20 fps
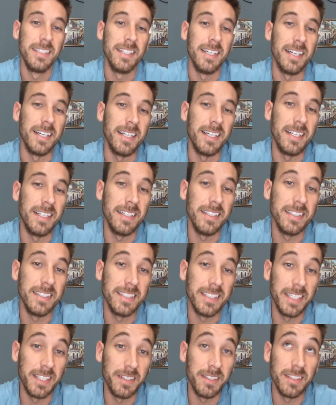
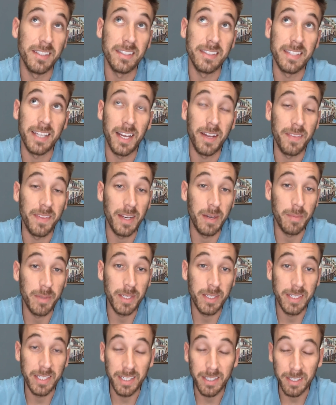in the town that I'm
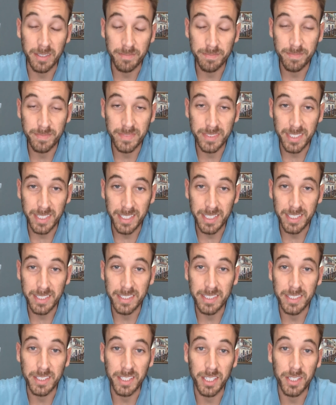in here
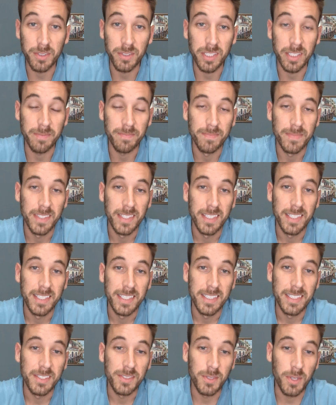in country.
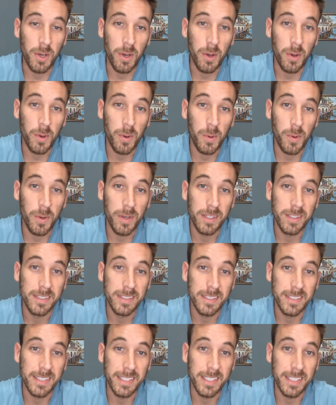So
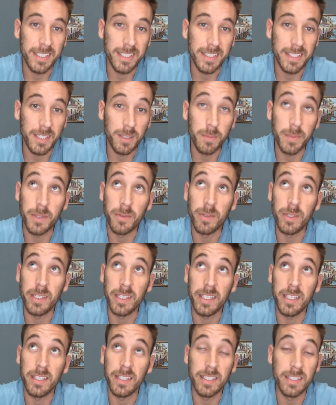that'll be
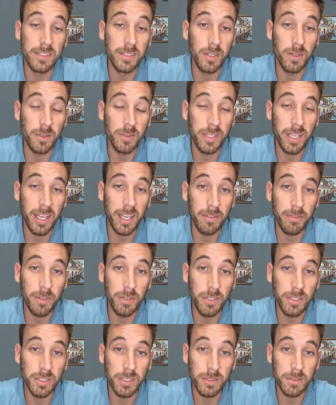really good. So yeah, if you
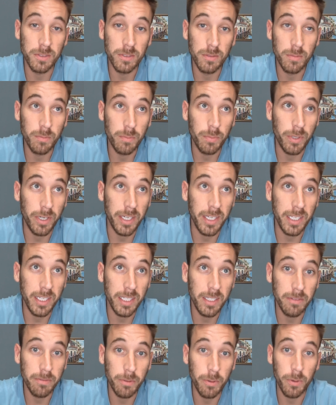could just
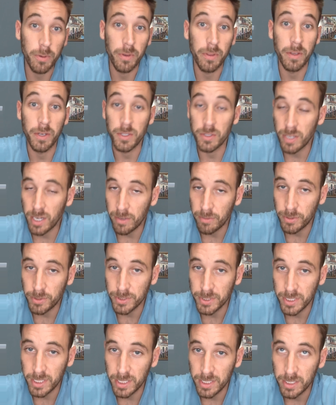pray for their
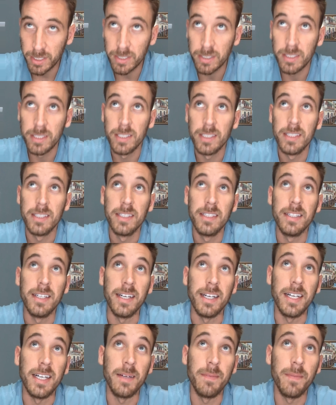travels here.
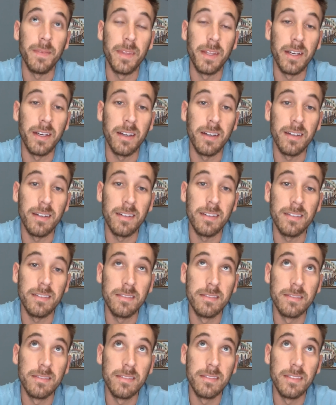
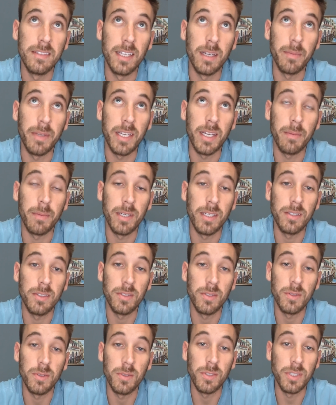They're gonna be coming
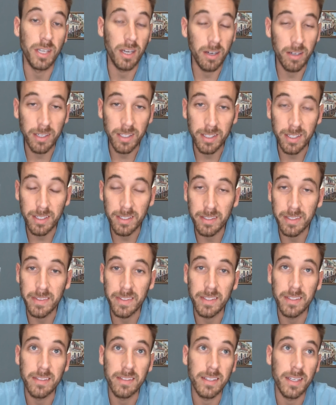into Jakarta and
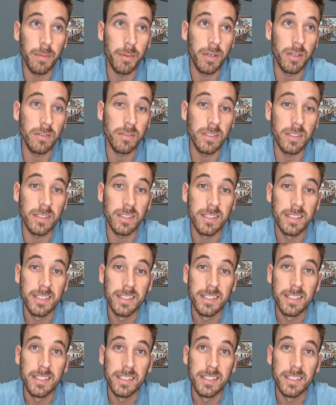then coming over